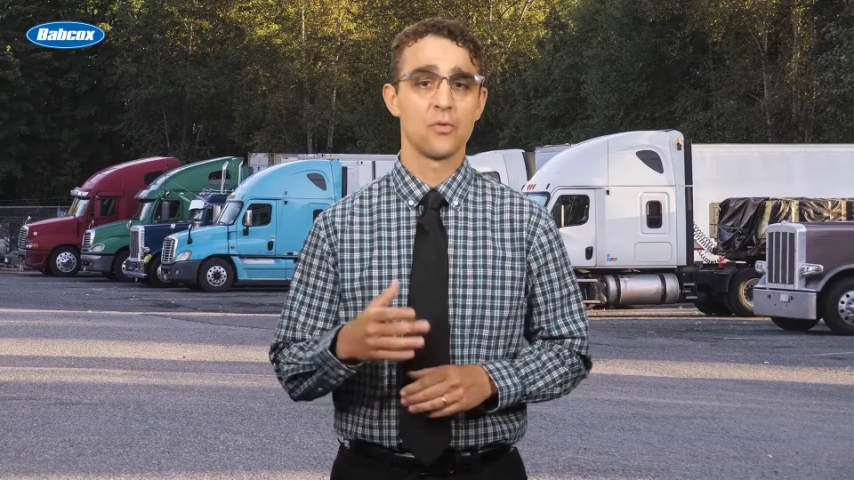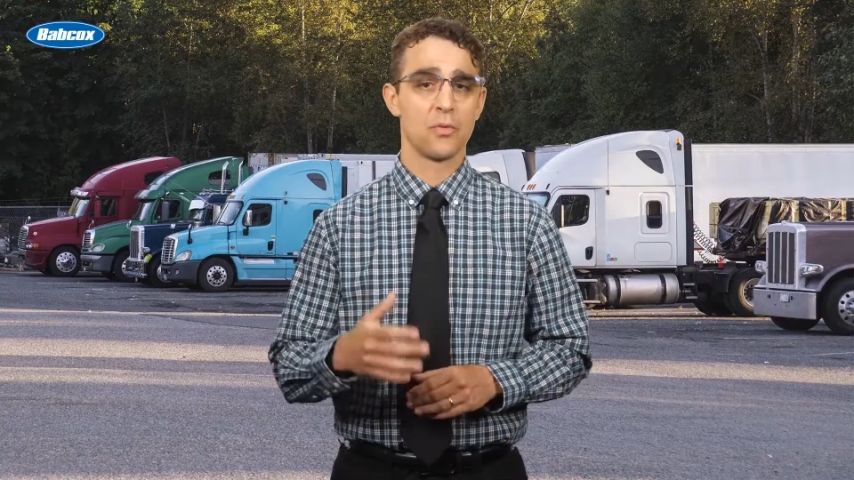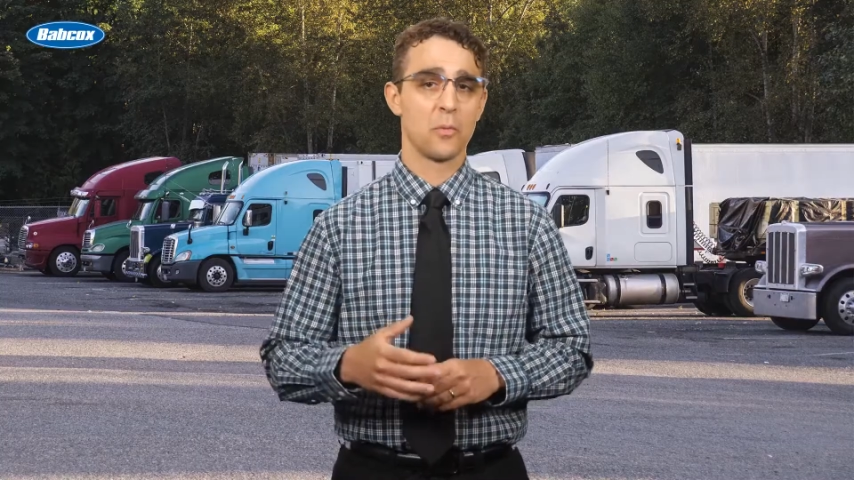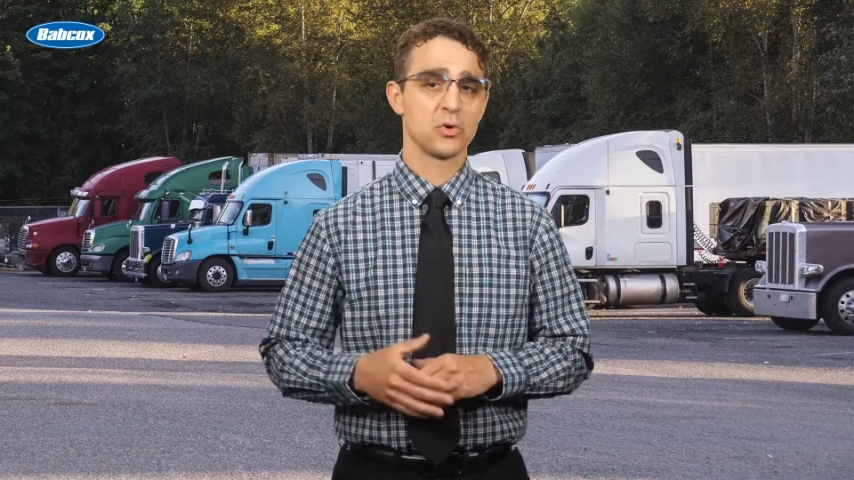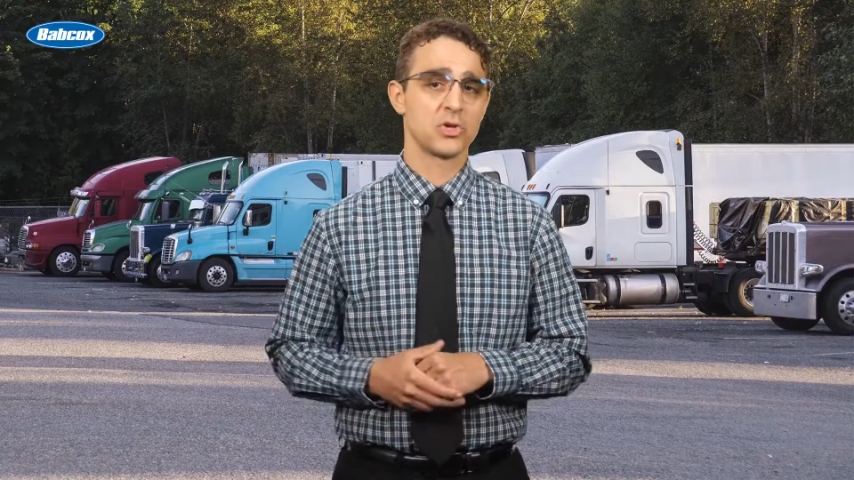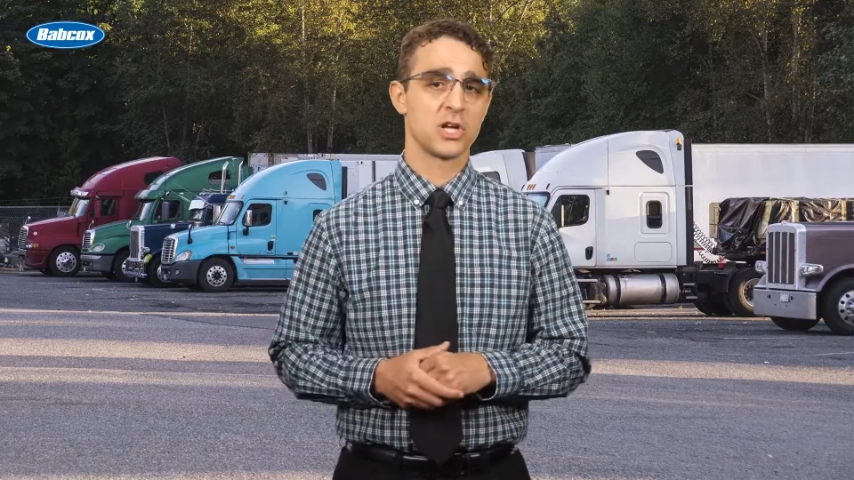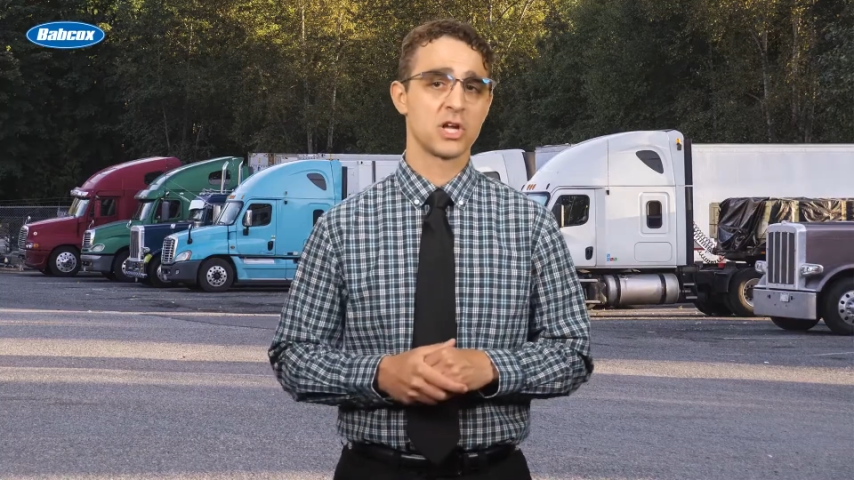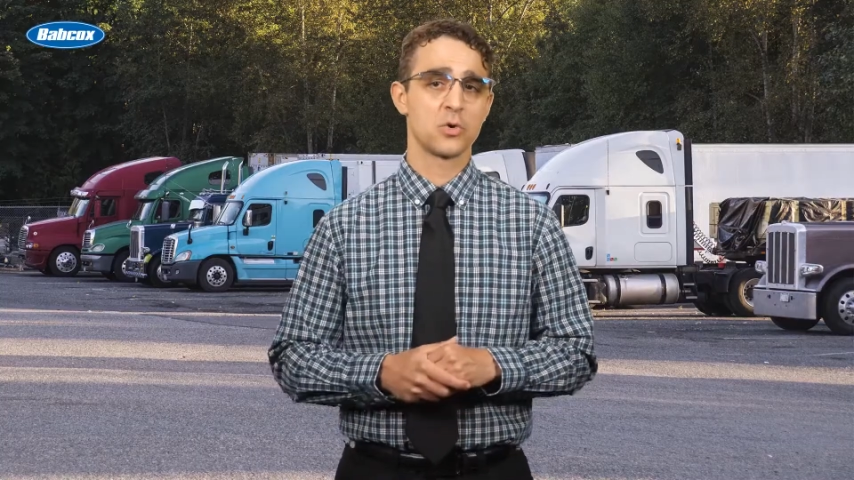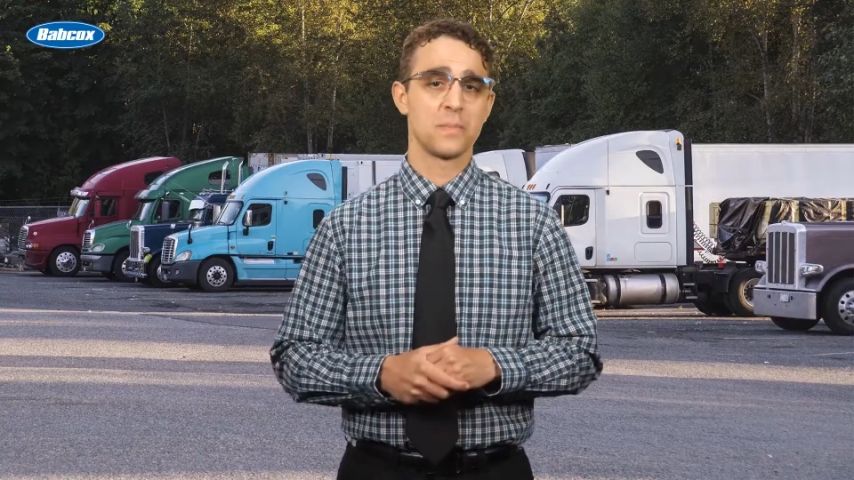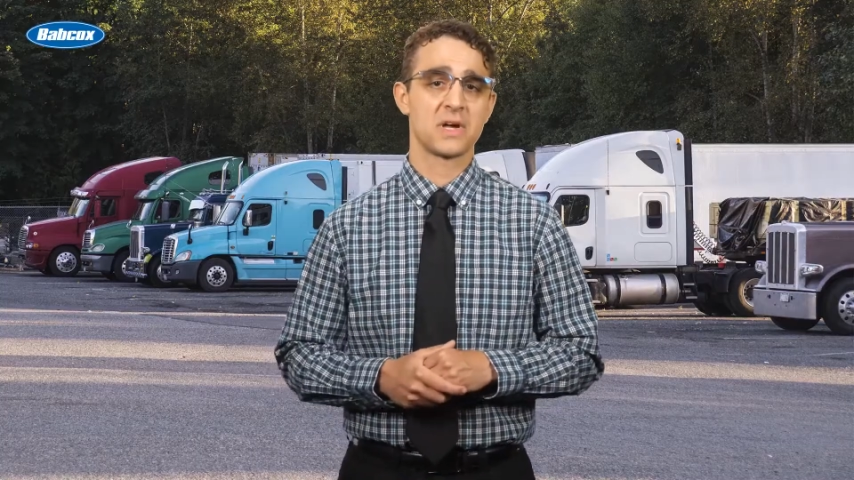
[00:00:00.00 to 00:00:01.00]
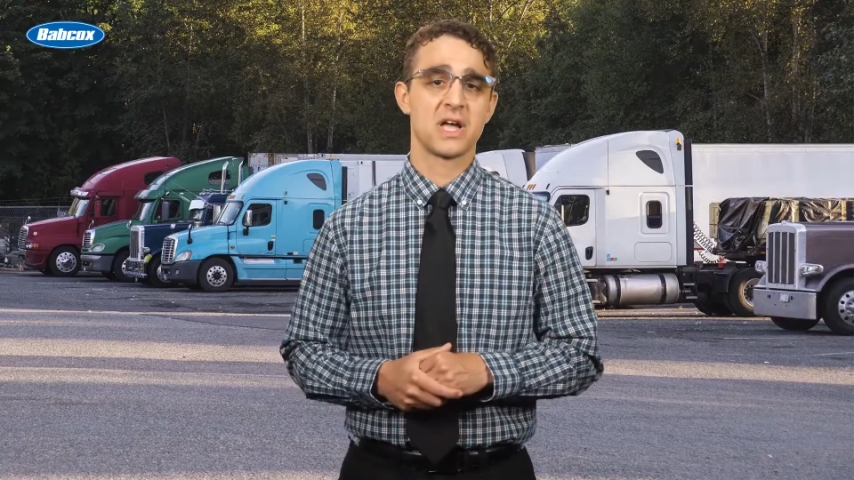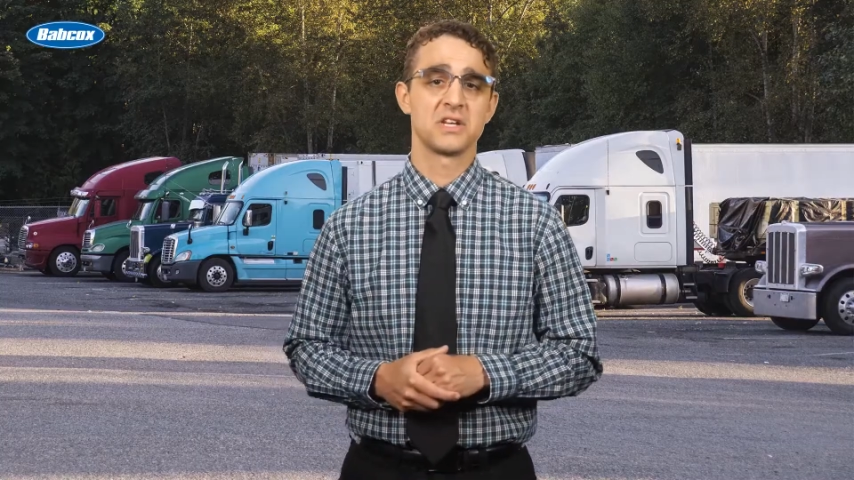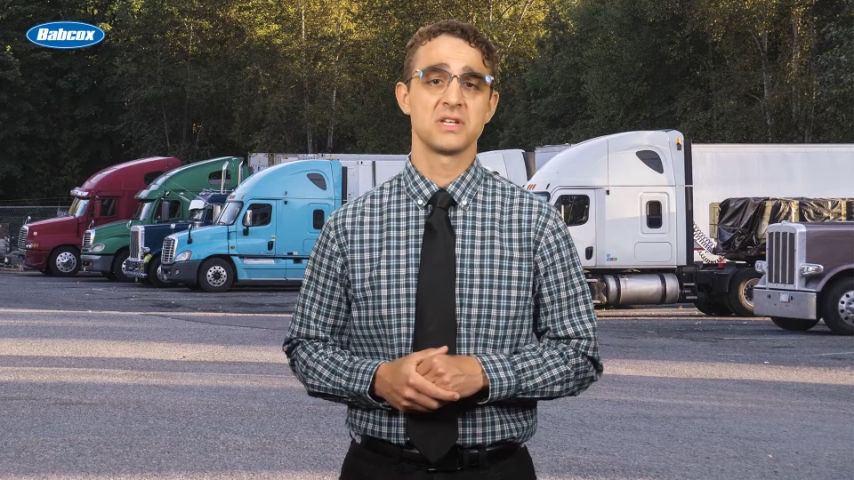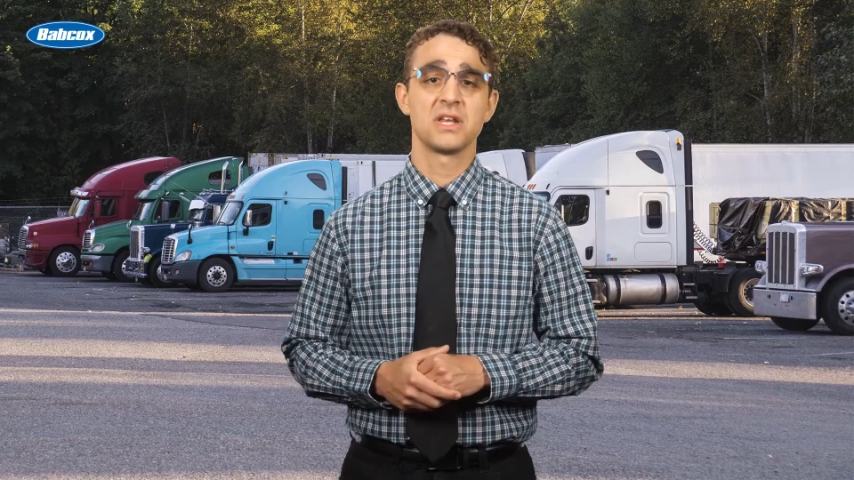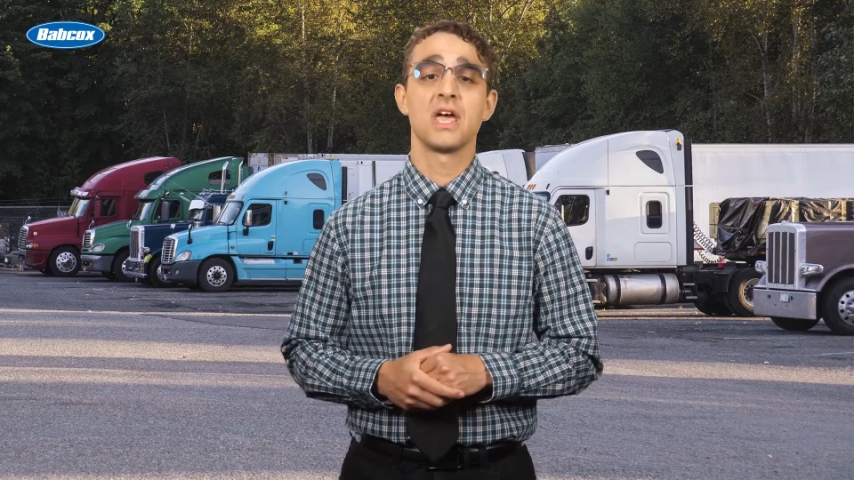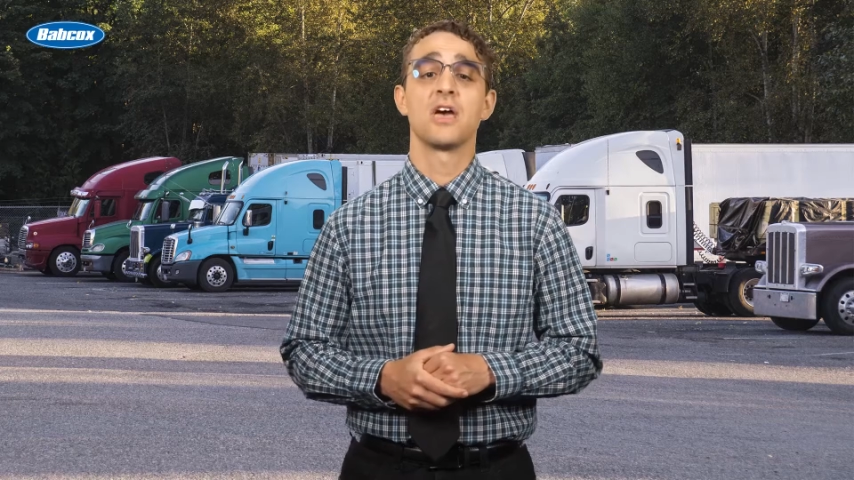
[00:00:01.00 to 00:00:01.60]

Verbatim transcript: For more trucking equipment content,